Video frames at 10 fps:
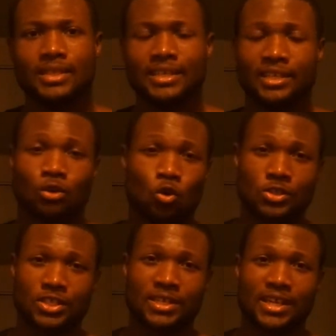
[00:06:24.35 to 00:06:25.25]
and then of
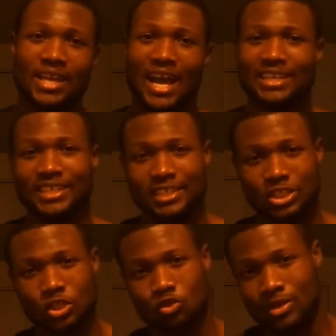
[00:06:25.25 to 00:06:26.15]
course Sunday I did
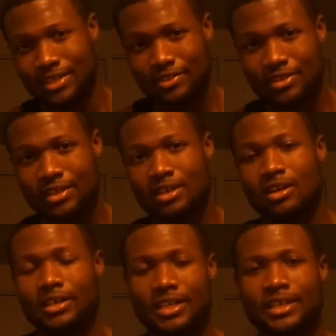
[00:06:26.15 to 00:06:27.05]
strength
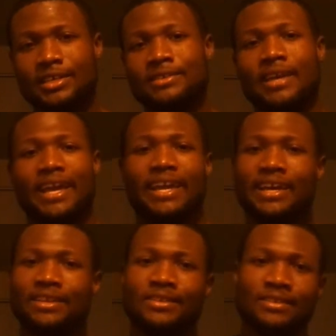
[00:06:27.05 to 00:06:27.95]
again
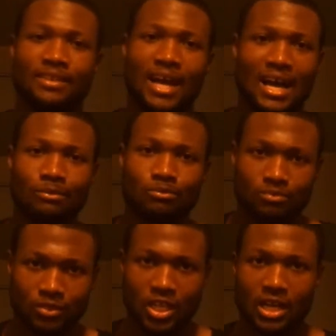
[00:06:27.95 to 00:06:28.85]
and I
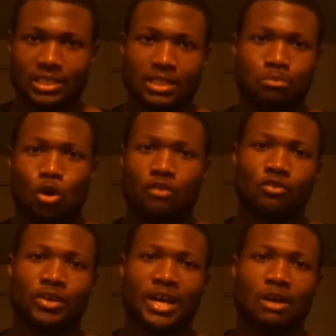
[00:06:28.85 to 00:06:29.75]
jogged at the park
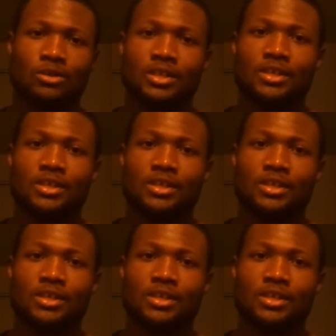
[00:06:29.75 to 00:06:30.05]
for an hour.